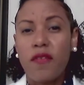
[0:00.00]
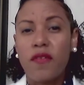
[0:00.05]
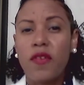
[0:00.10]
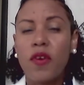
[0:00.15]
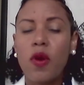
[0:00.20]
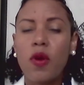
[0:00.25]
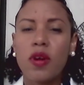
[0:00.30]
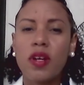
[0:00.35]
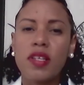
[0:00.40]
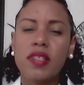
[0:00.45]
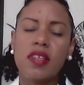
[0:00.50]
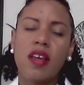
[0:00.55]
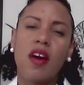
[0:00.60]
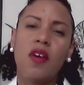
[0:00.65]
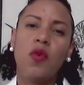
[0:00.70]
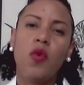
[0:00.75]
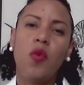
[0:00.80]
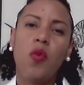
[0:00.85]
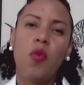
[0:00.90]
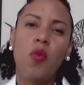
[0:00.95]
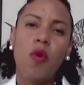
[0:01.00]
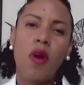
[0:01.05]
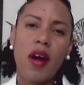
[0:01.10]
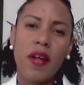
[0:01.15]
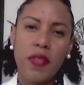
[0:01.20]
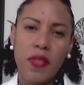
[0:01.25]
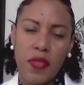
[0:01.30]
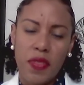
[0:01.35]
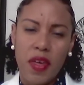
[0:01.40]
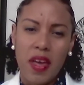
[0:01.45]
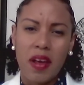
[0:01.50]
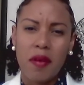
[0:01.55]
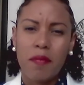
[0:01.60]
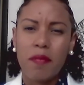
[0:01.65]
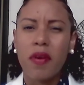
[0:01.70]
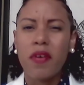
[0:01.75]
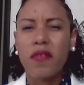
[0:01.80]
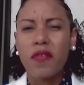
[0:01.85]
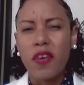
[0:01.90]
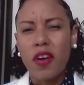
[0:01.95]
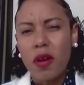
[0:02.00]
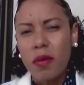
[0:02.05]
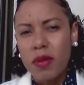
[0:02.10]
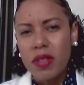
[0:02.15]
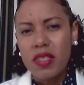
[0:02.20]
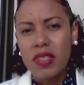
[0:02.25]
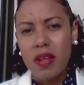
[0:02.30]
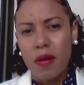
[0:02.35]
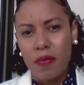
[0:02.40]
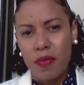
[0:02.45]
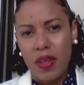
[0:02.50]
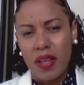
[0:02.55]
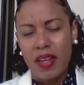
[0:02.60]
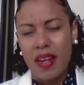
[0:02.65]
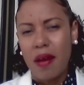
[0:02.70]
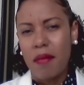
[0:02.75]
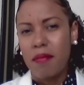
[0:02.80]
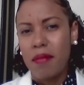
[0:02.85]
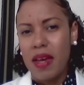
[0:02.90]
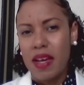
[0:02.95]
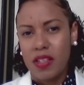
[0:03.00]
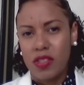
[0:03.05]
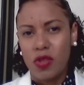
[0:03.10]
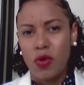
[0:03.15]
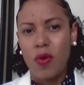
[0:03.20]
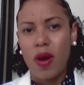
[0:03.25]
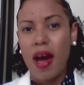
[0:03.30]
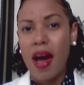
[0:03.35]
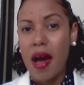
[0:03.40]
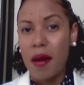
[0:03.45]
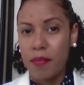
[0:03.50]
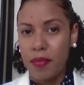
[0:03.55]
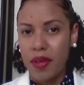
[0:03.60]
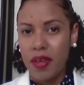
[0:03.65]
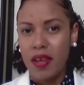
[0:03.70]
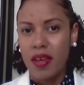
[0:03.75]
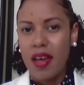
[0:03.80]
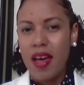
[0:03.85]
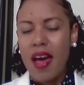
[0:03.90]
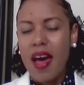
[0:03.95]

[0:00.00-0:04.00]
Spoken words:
Focus on one thing, preferably something that makes you happy,